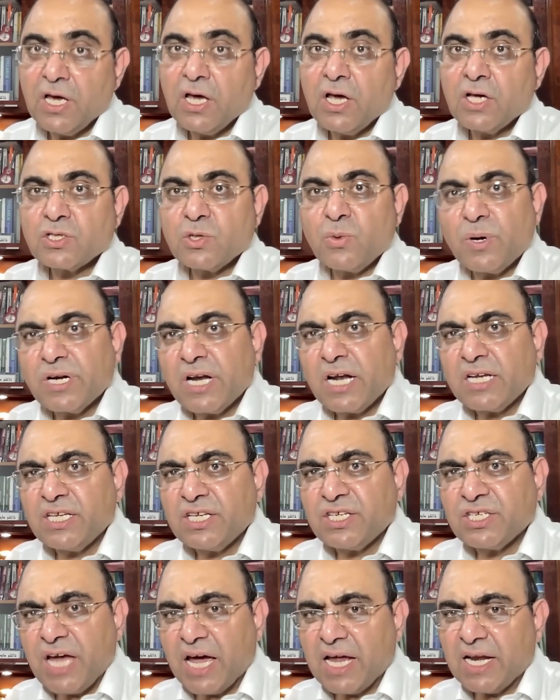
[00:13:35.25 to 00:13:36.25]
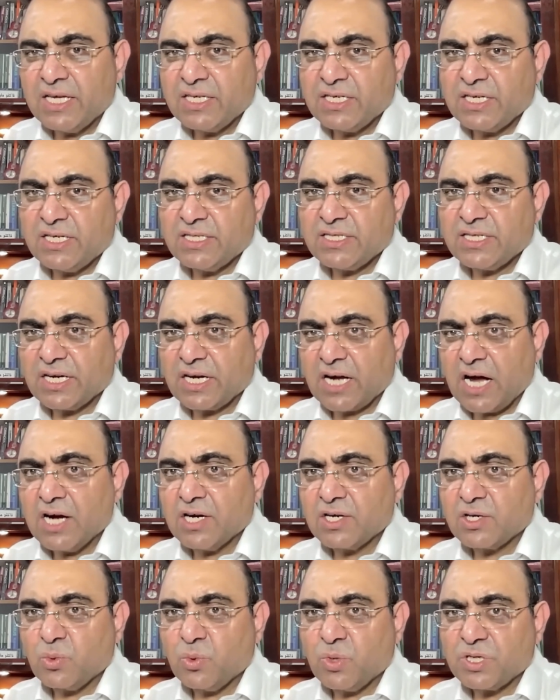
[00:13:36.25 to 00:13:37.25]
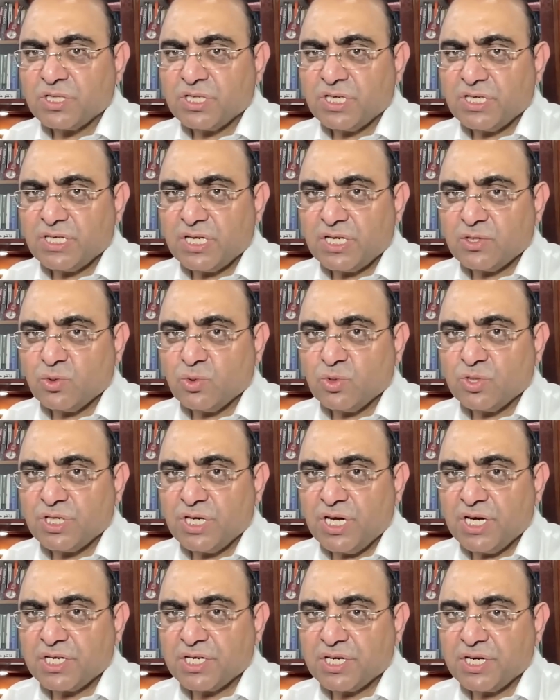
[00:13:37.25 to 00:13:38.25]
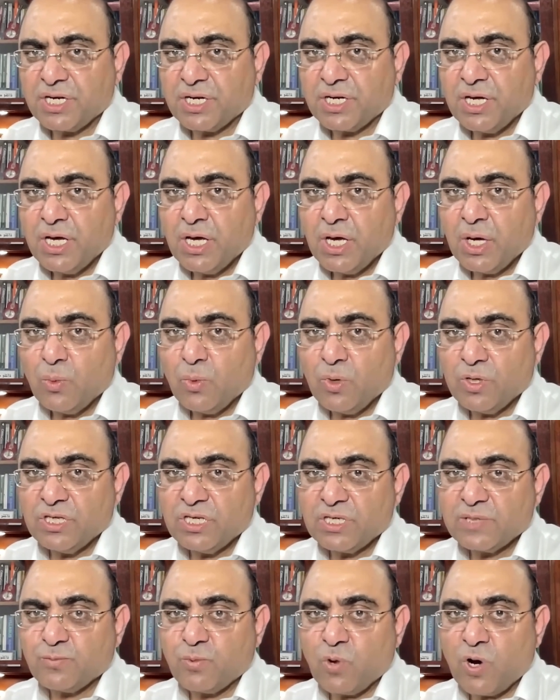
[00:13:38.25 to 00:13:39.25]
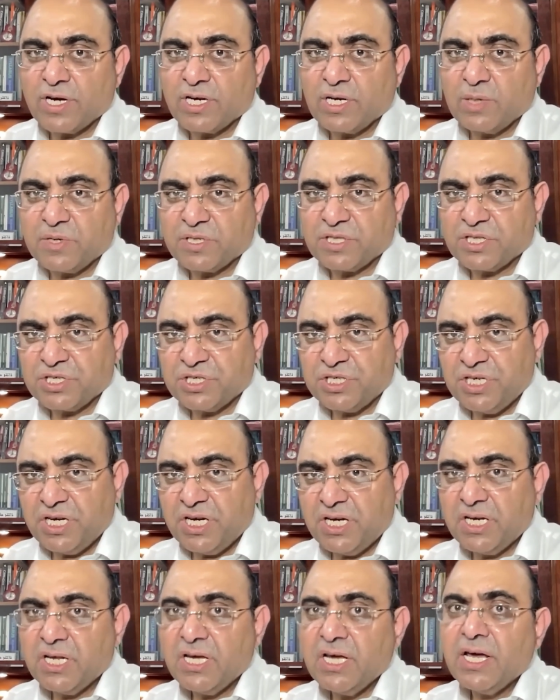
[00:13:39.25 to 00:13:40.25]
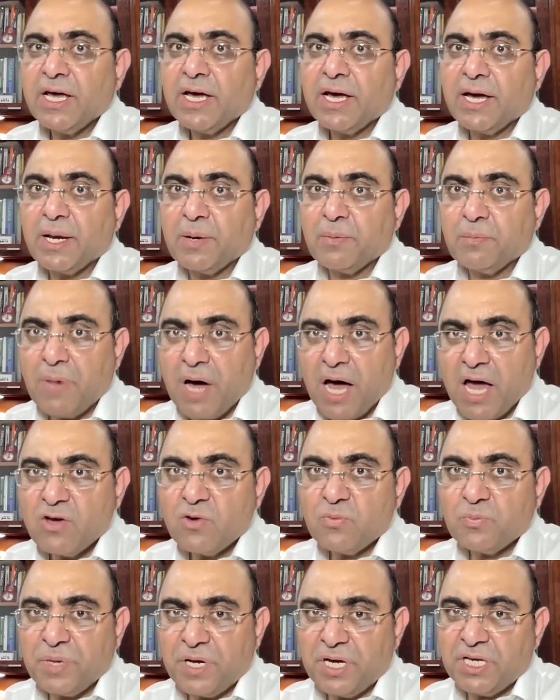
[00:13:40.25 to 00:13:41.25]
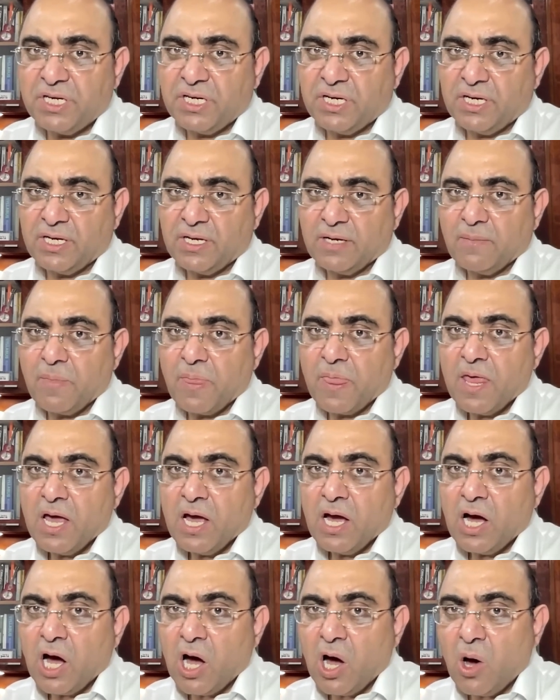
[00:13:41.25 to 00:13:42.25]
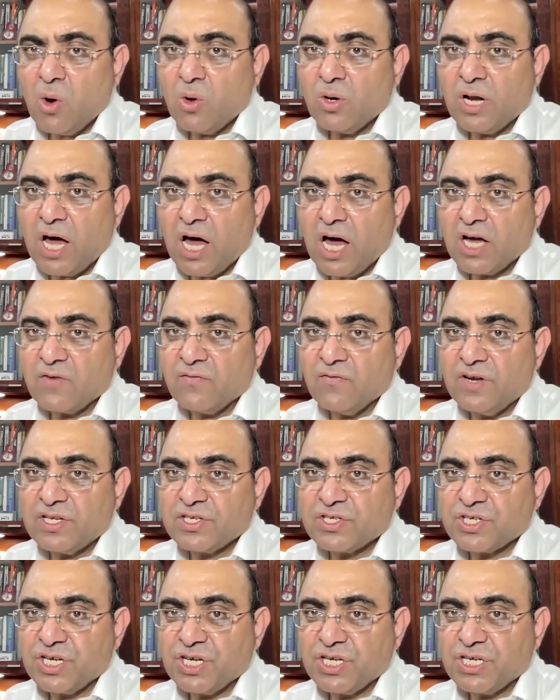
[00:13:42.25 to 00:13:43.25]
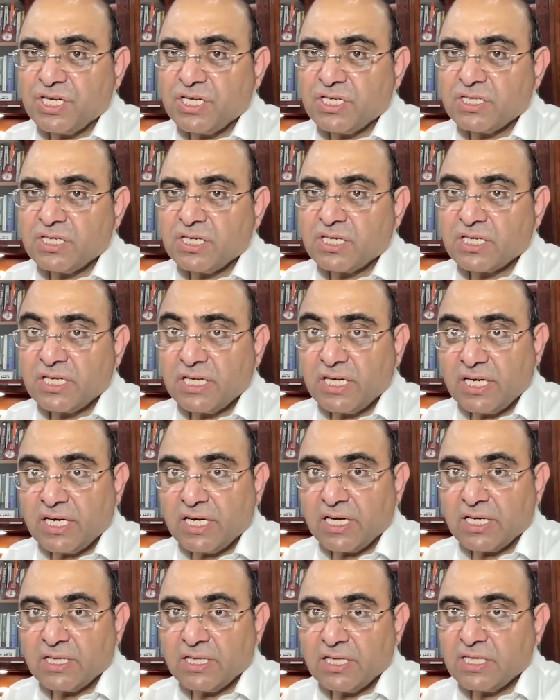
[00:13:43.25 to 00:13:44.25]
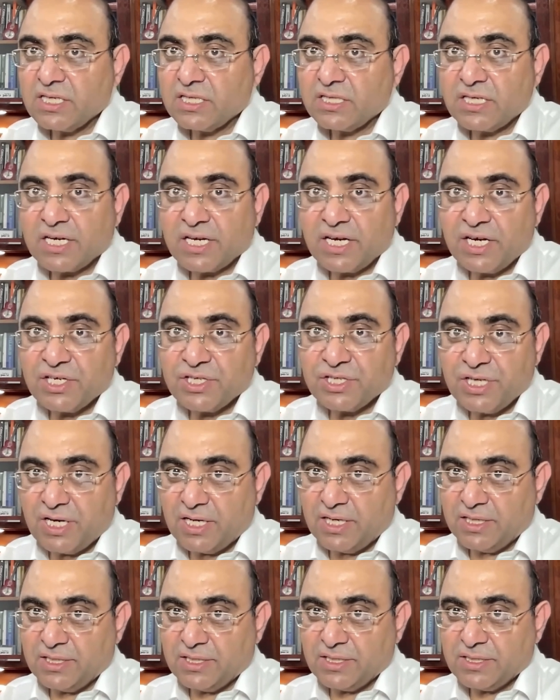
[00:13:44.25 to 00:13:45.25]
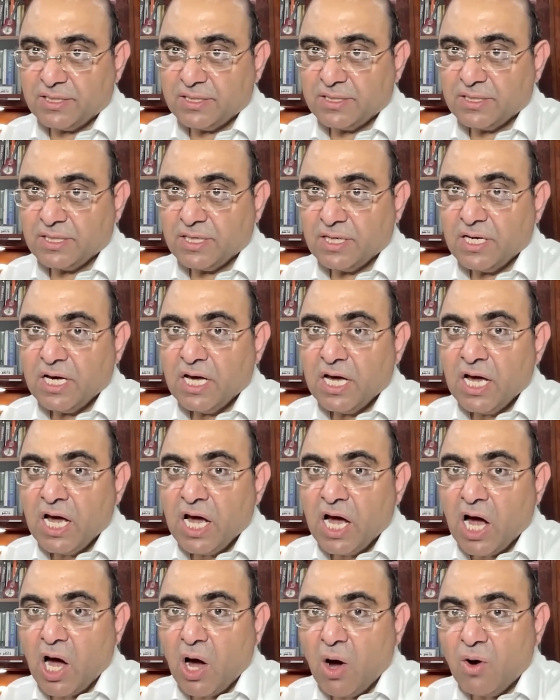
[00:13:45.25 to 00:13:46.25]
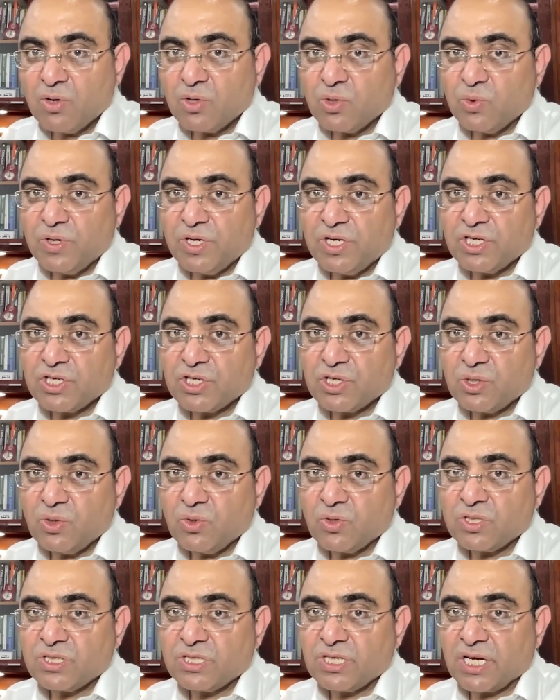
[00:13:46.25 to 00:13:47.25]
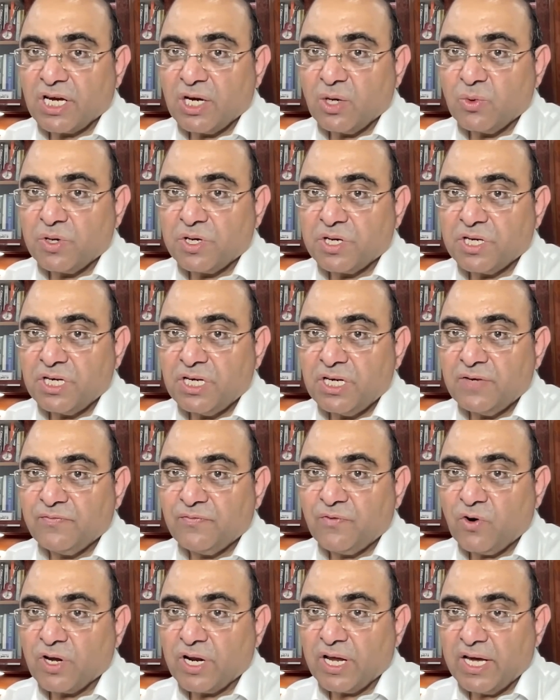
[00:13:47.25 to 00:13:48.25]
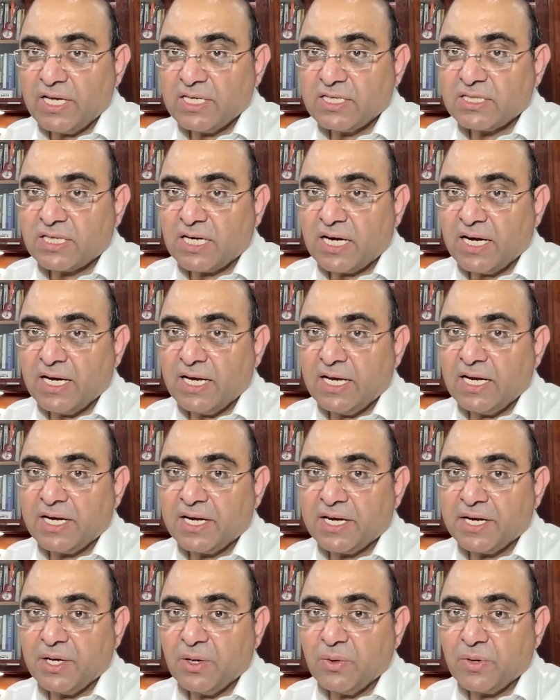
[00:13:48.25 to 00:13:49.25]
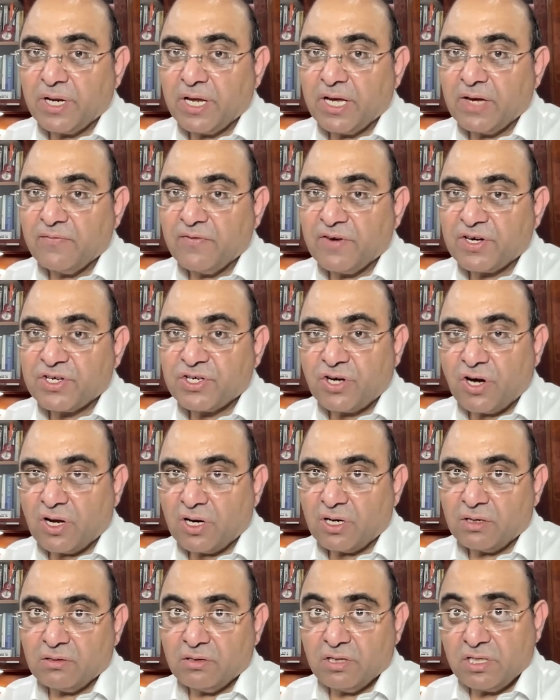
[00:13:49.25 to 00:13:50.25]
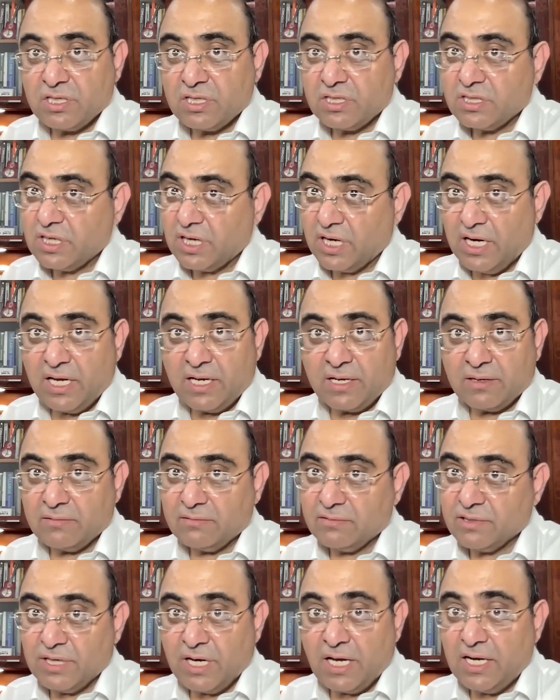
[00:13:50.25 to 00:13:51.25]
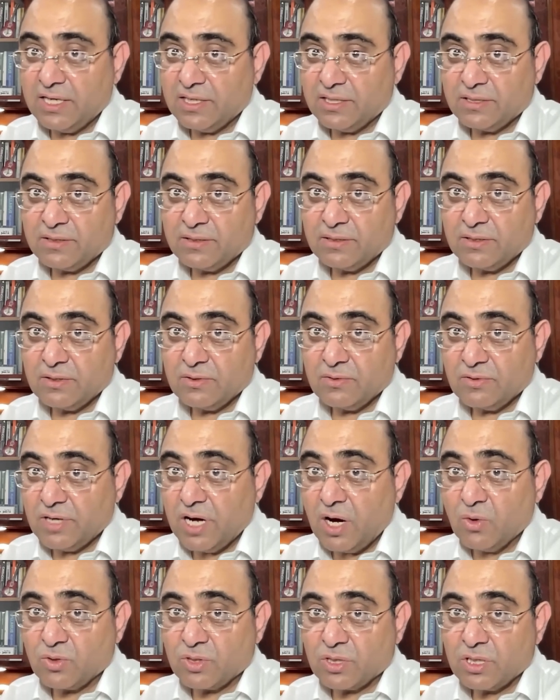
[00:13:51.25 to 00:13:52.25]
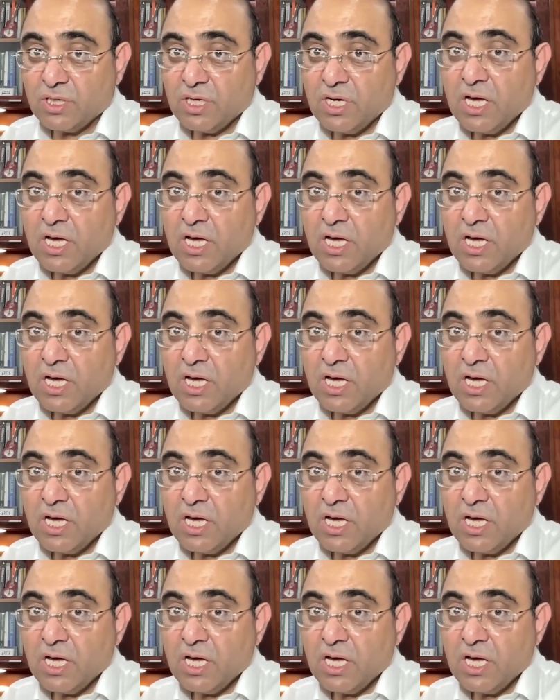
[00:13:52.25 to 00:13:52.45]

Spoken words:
So, what are the challenges and controversies associated with this point number 13? In my opinion, how long will stages take? This is a great challenge. How to ensure security for Israel during withdrawal? This is again challenge, no doubt.